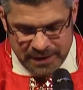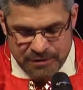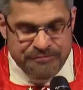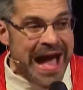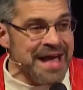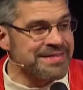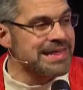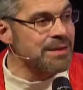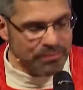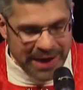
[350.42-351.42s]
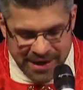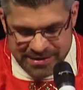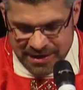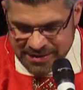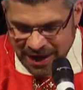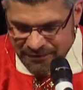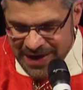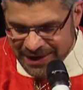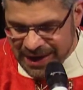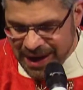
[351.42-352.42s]
Fasting breaks us of
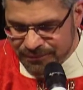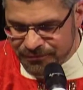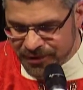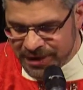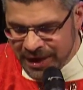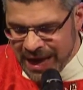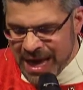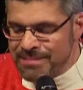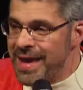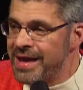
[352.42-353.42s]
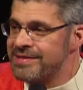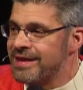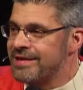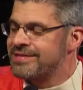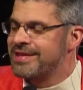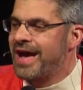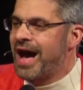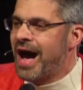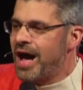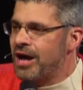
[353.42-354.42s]
that comfort and makes us
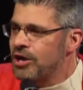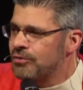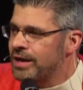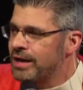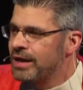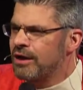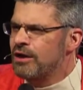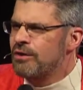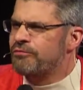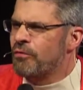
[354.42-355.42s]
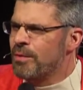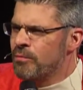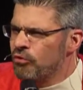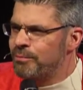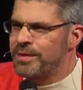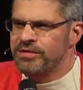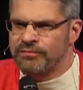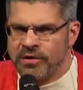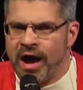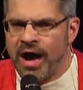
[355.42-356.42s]
hungry for a movement of
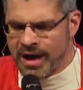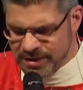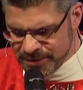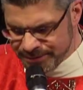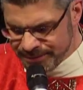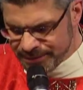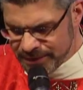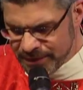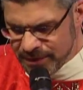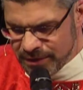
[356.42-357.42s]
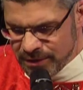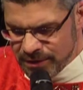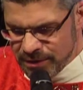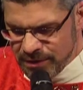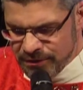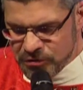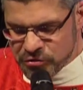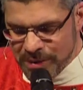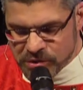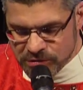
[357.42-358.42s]
God. The
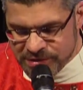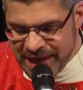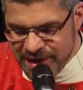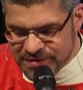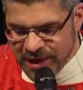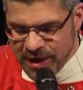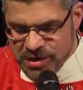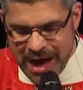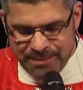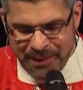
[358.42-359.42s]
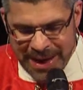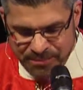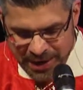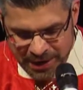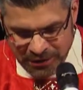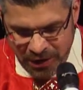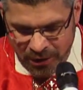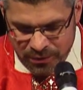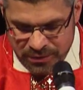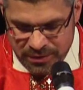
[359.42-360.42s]
scripture says, "Not by bread
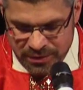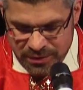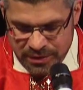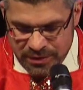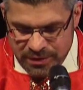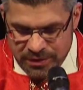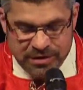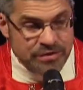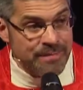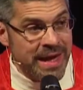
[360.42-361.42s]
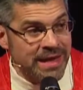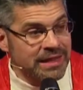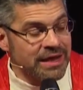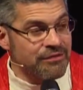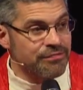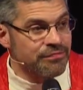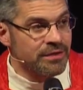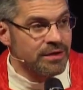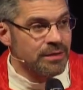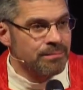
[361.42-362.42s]
alone does man live,
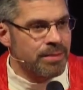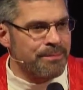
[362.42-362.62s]
but